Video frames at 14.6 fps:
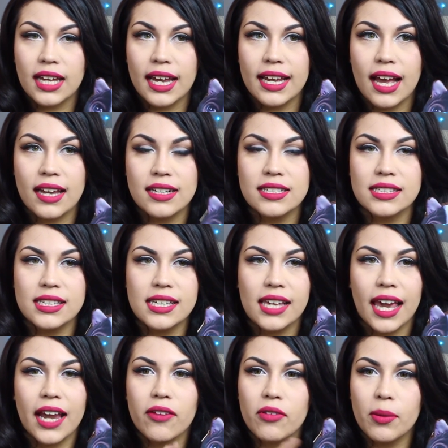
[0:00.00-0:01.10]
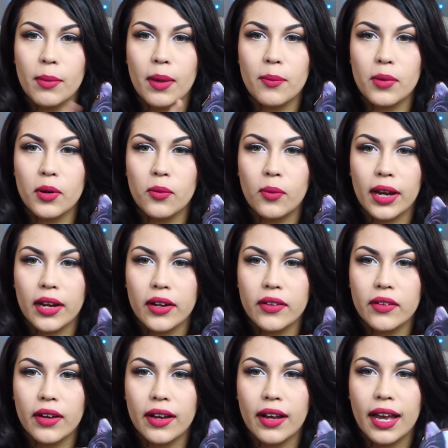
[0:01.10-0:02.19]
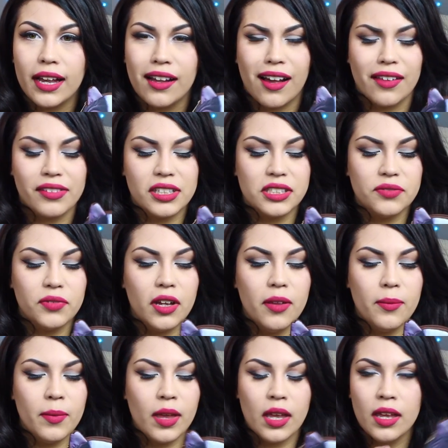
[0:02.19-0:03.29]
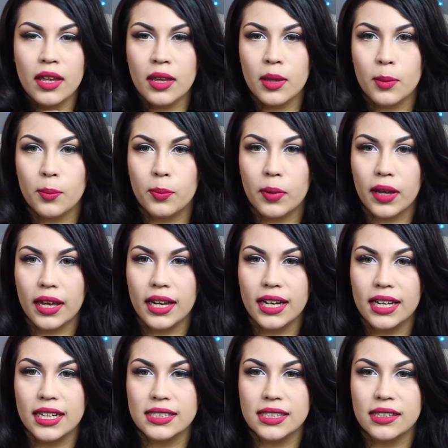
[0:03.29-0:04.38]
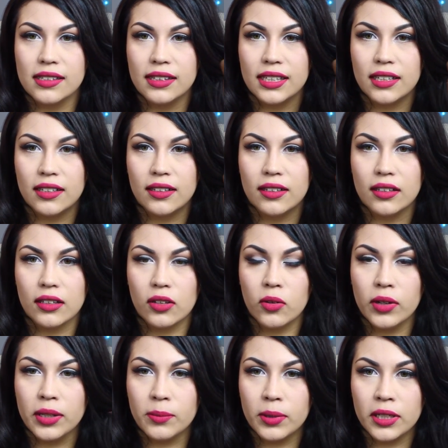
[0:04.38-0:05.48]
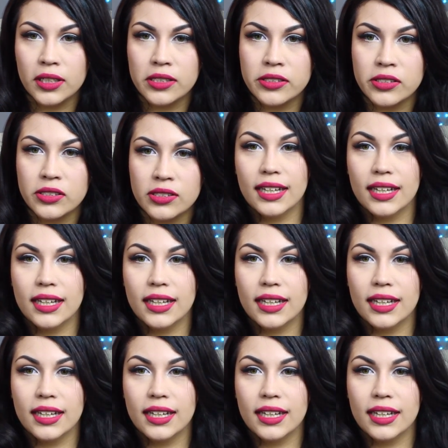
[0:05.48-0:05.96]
I honestly can't remember where I got this from, but it is a little coin purse.